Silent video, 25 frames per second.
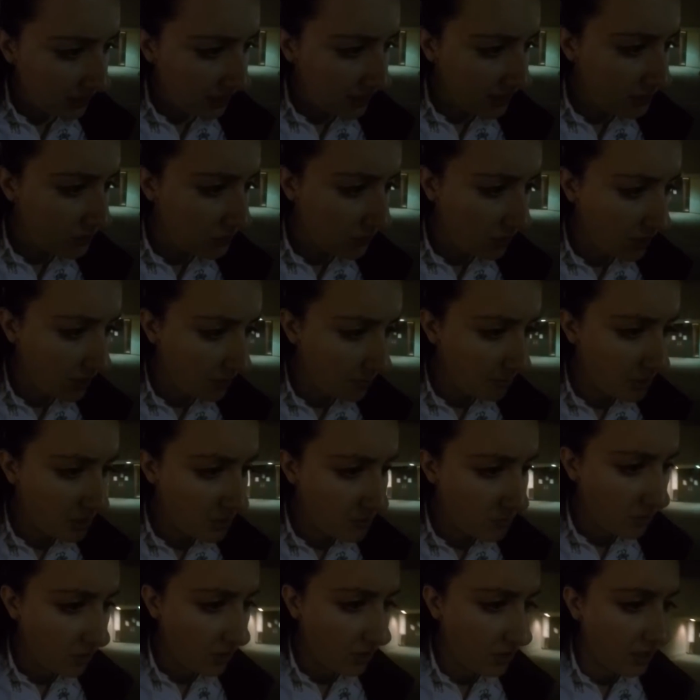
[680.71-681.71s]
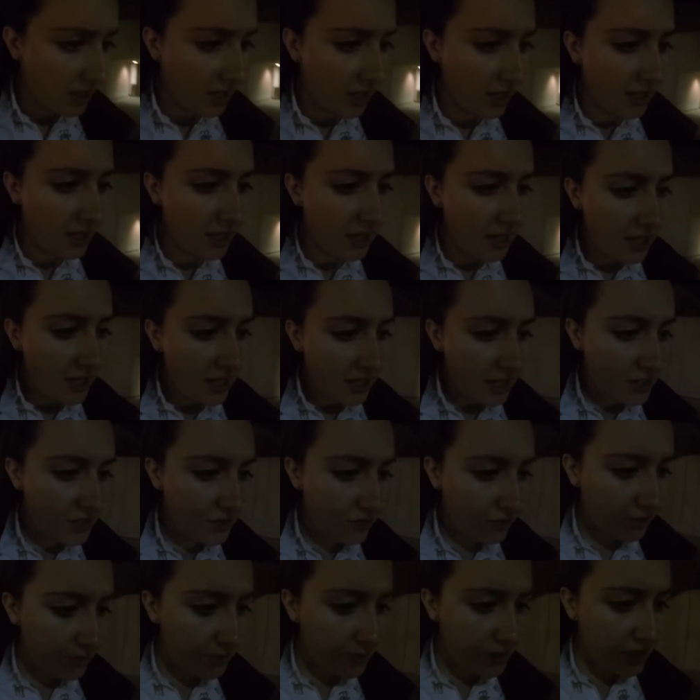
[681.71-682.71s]
he drank much more or not,
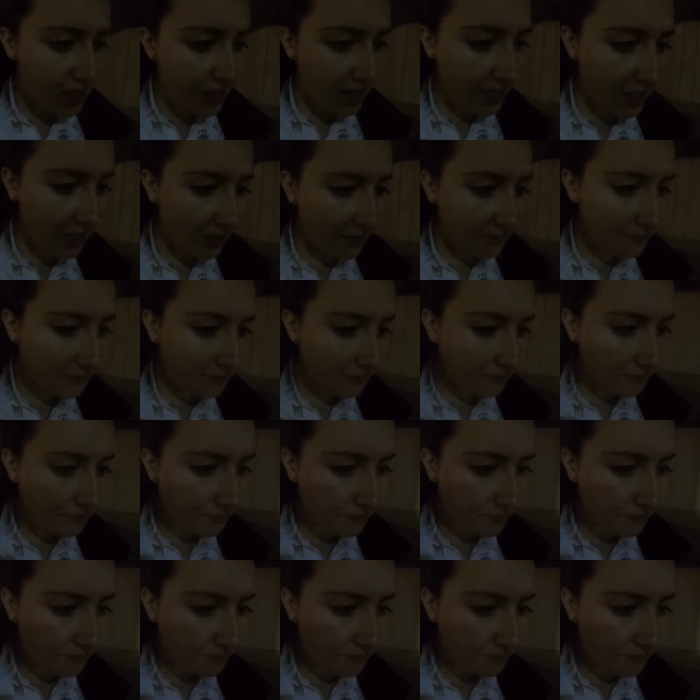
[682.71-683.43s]
his room shaking